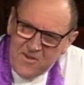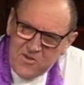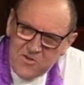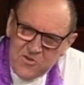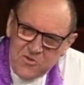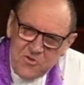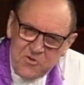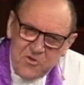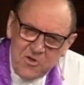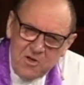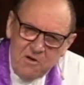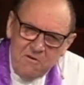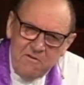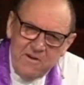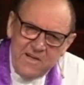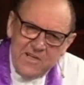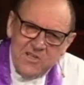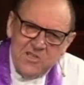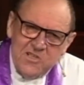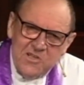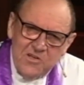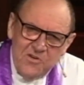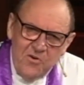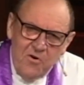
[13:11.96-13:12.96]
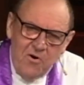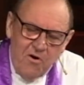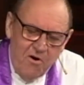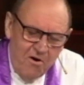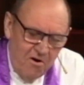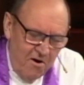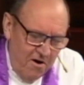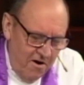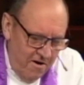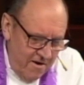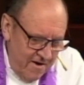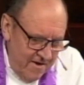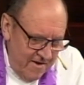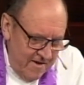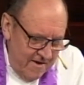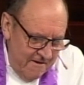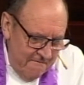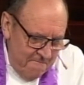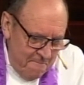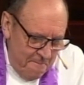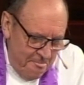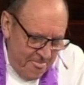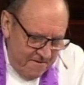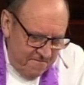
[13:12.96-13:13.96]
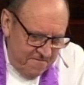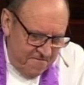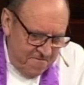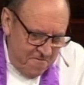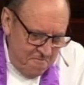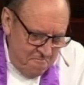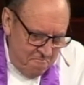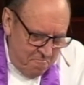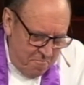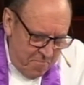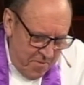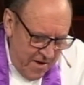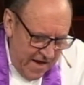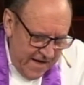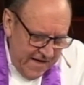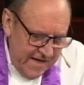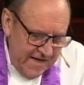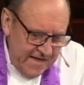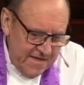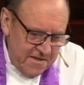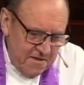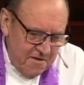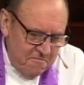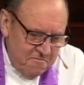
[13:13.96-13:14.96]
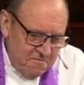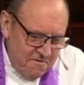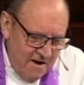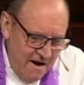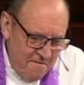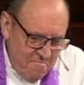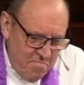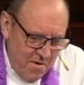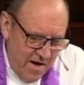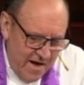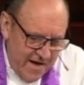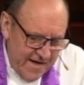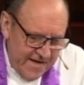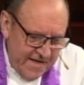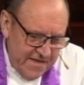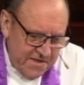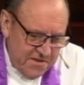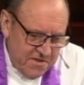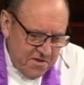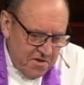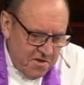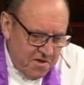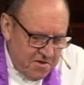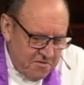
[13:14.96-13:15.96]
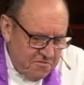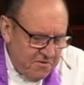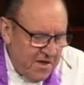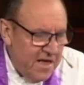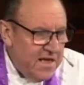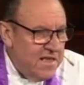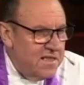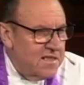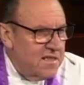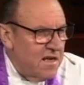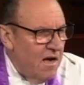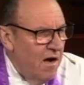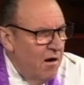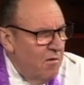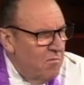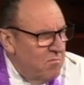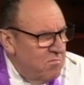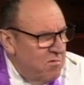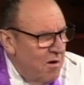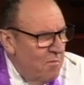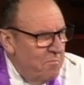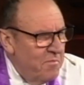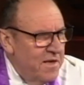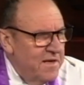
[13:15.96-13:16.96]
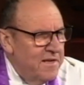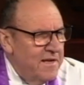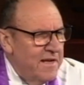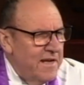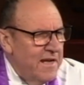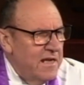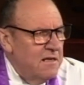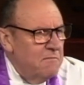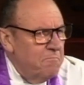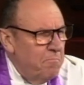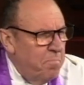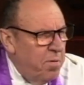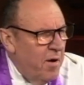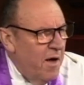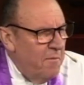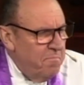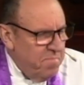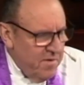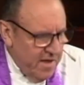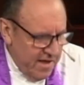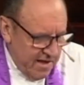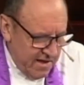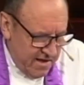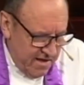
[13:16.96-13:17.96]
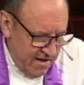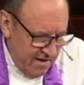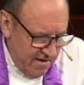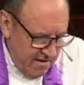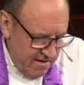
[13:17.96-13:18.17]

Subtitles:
Jewish law forbade a rabbi to greet a woman in public.